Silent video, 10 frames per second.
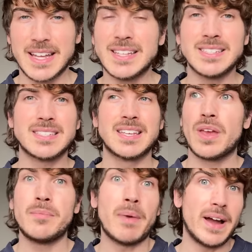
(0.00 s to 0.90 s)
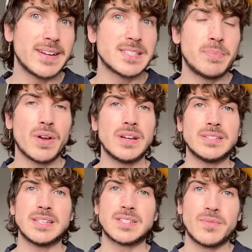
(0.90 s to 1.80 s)
At least in my
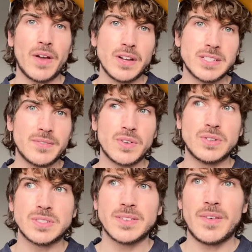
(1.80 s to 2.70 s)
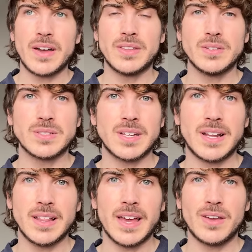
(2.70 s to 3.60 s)
experience, it's very difficult to find those in LA.